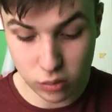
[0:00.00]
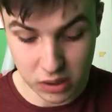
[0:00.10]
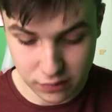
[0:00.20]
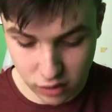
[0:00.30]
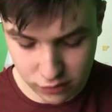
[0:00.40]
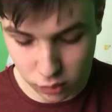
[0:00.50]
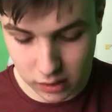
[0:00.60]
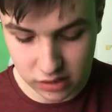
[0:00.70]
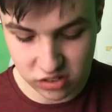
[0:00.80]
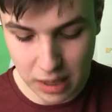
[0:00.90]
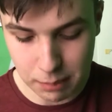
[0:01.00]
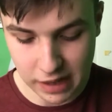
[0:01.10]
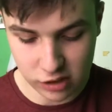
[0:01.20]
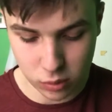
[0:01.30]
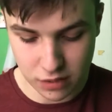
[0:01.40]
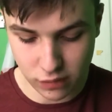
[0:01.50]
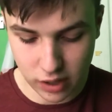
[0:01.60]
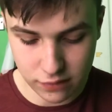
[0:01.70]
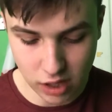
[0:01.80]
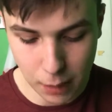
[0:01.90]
25 to 1. Step Back 25s.